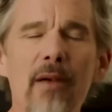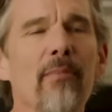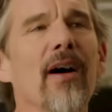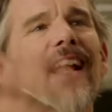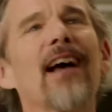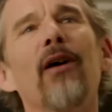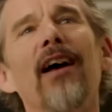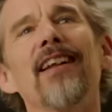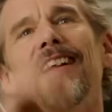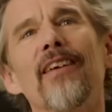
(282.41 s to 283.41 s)
But I, I
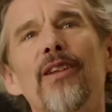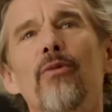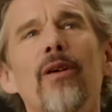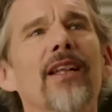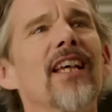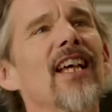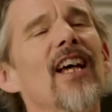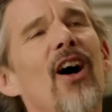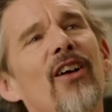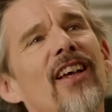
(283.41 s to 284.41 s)
didn't have any women.
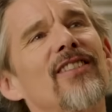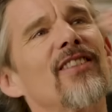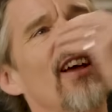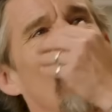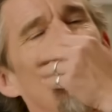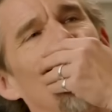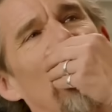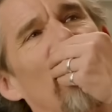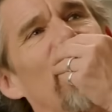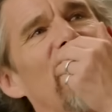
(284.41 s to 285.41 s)
Okay, so now
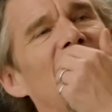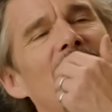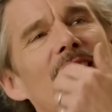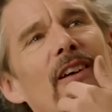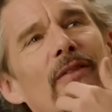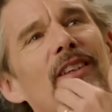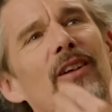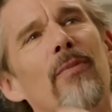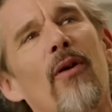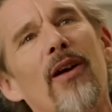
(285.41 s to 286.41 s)
now we, you don't have a
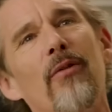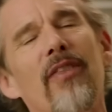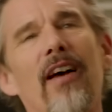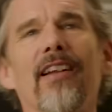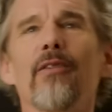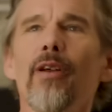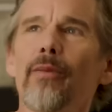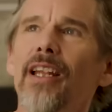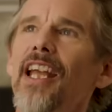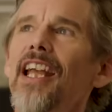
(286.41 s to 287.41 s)
dinner party without any women.